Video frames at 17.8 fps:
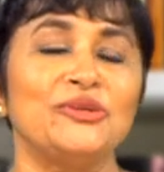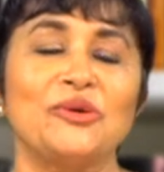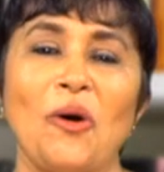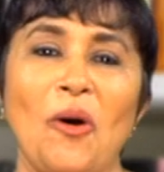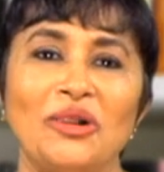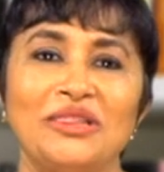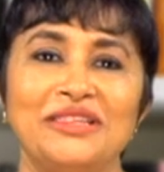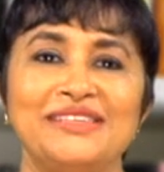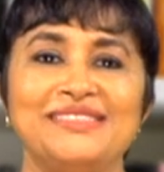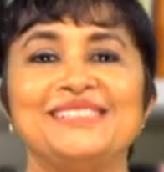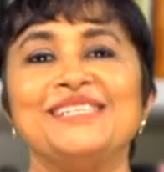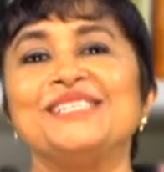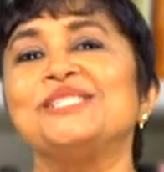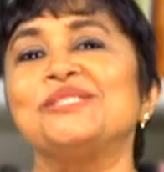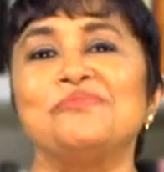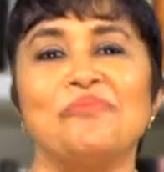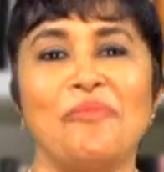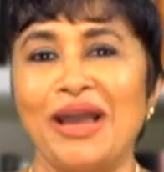to call this the
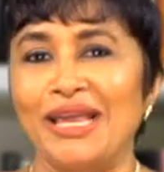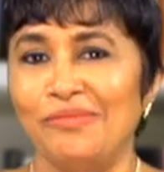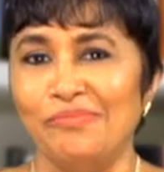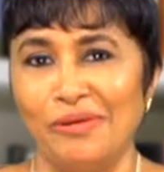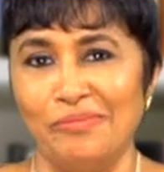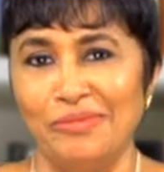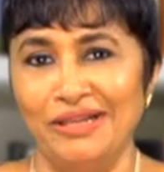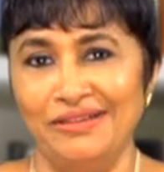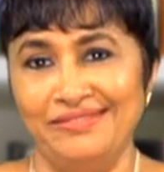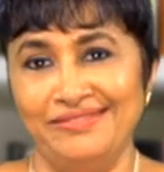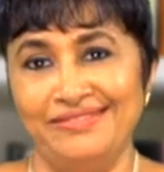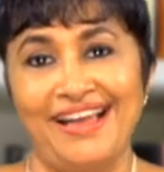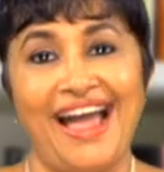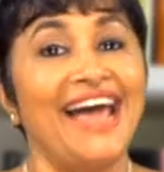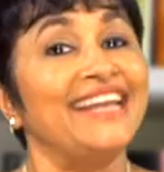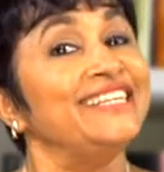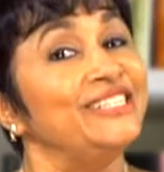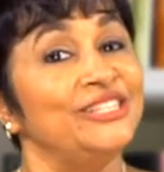smile bubble.
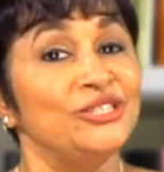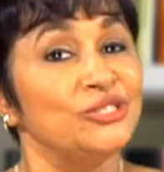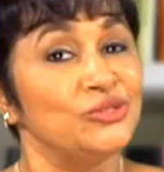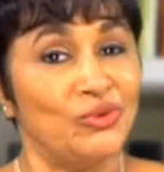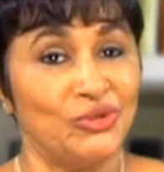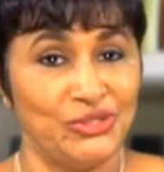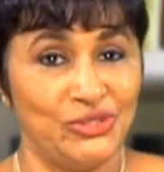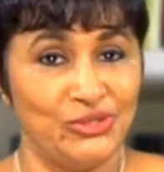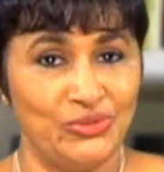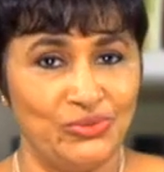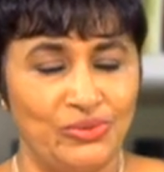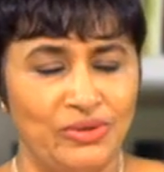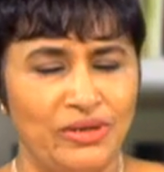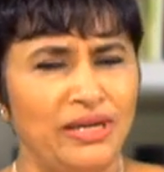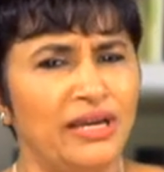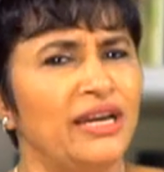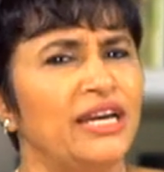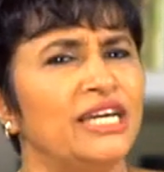And here's what you do.
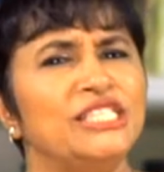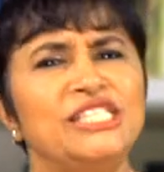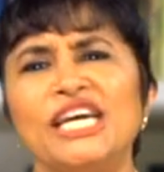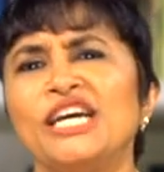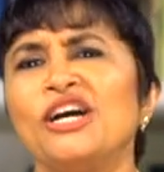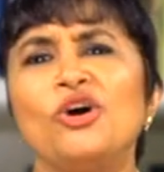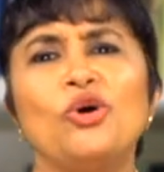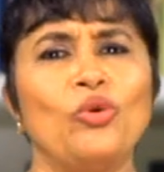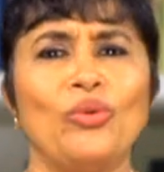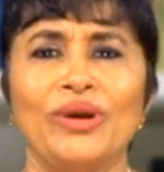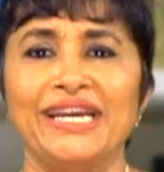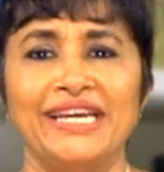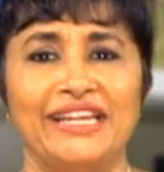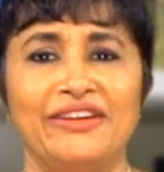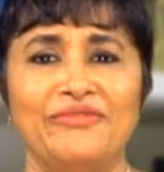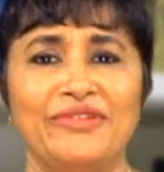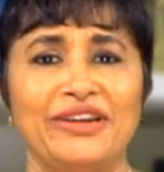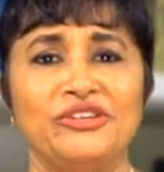Take a quick
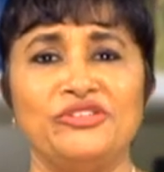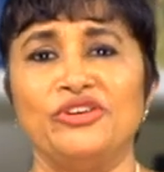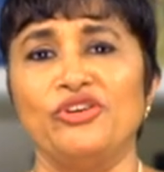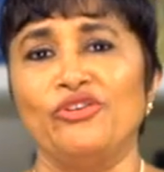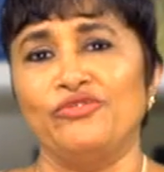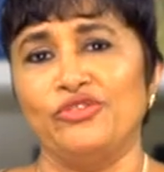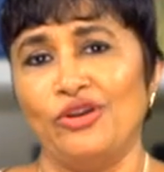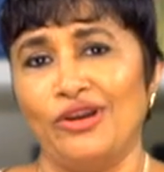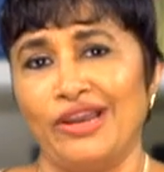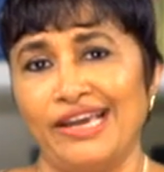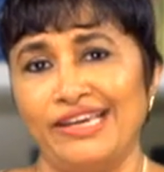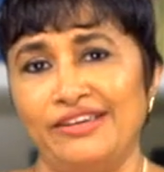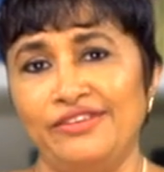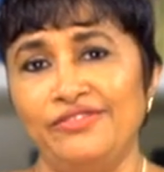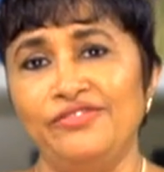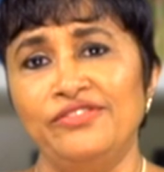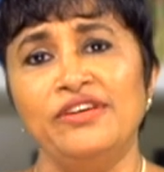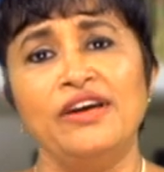inventory of your
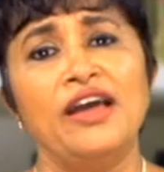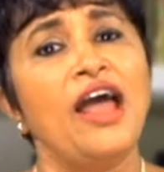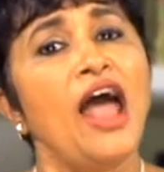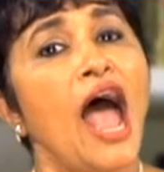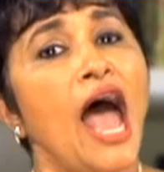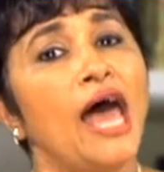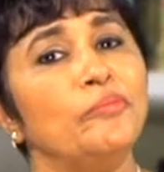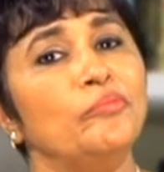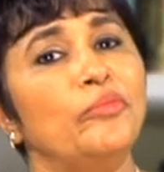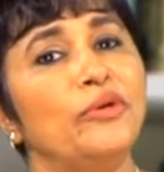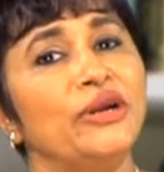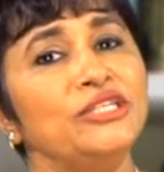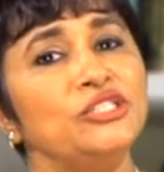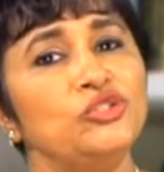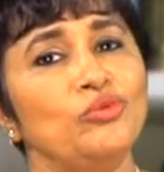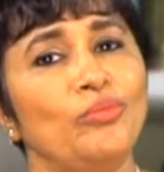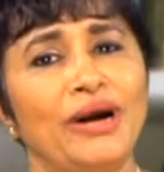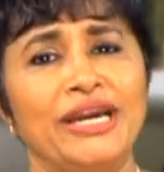life and
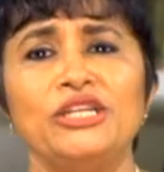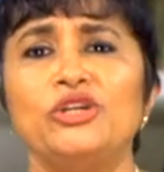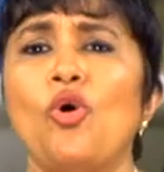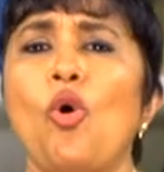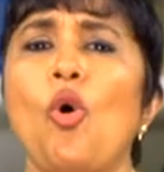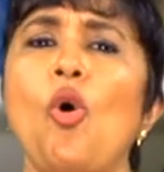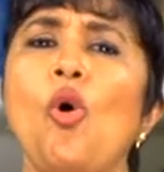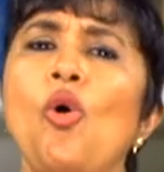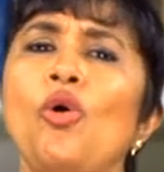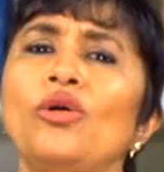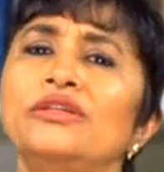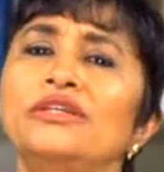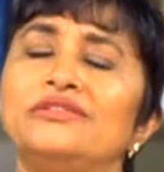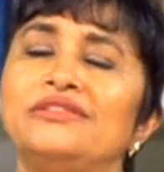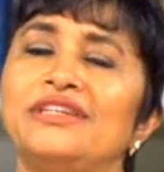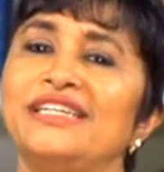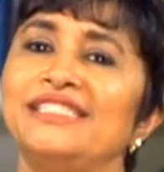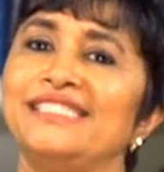bring to mind all the
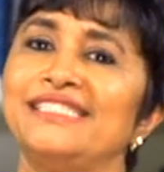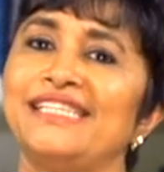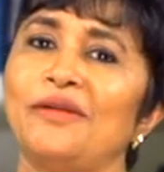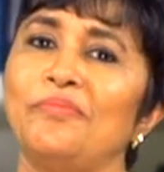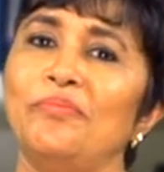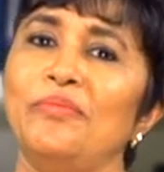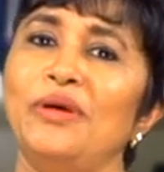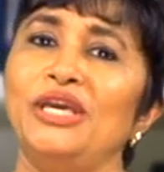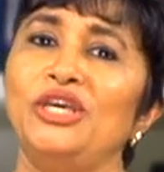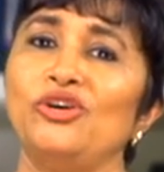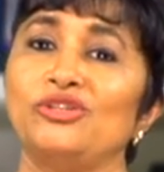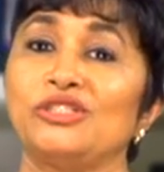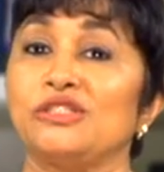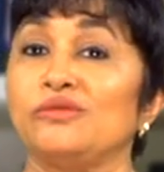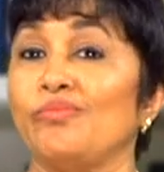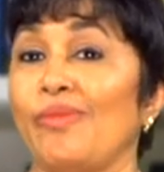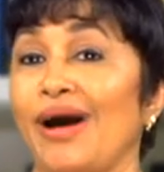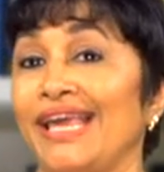things that make your
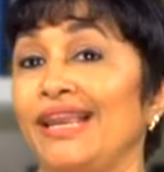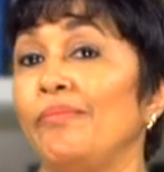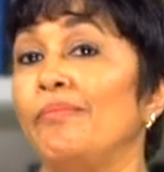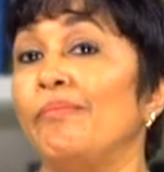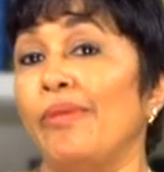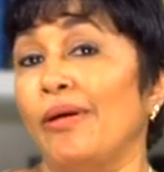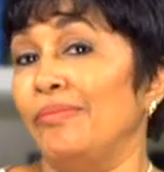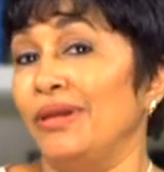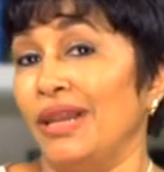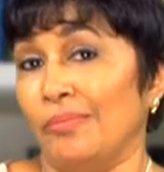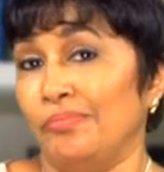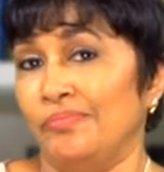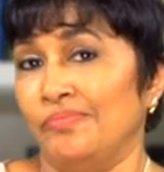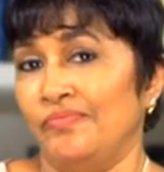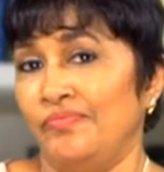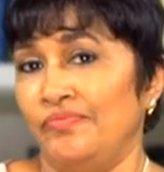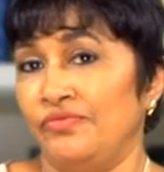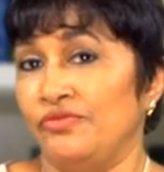smile bubble up.
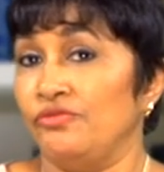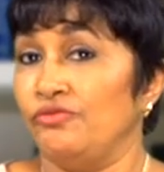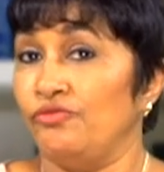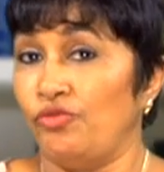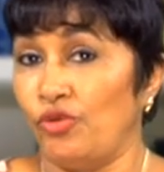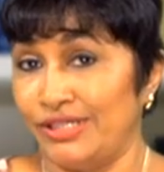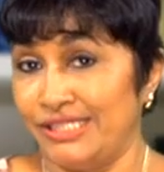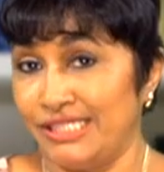For